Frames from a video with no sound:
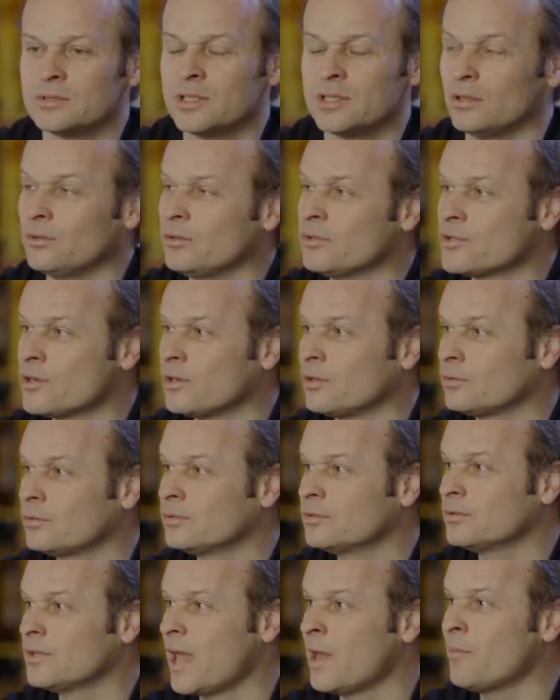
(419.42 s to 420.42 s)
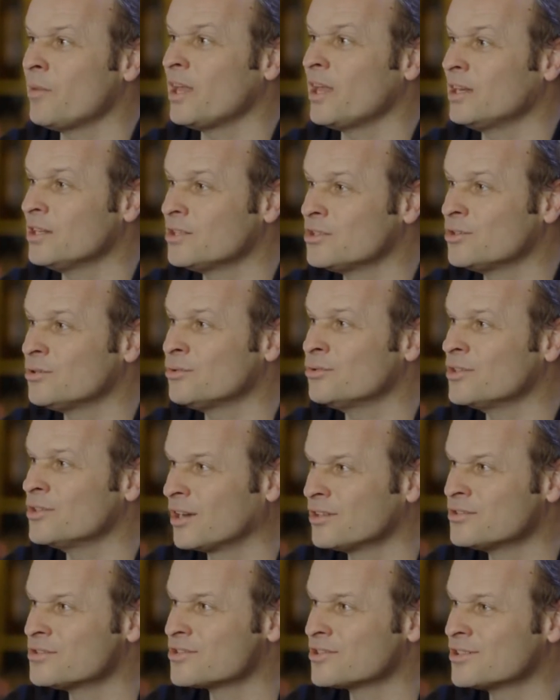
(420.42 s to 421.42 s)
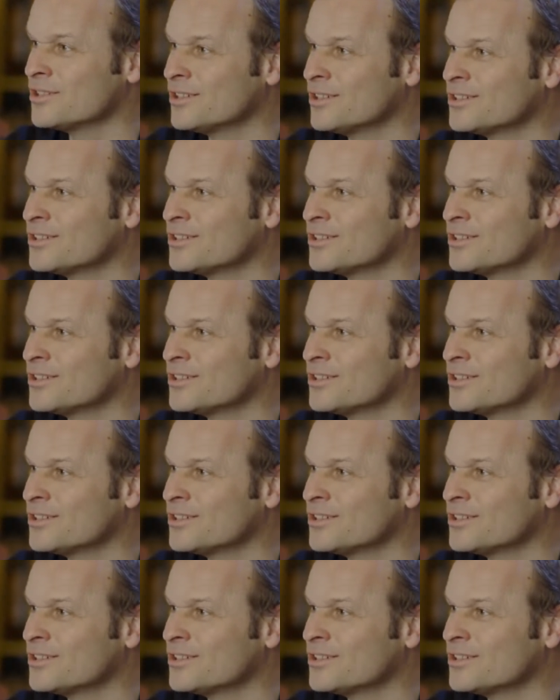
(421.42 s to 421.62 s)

Killzone M82 guns in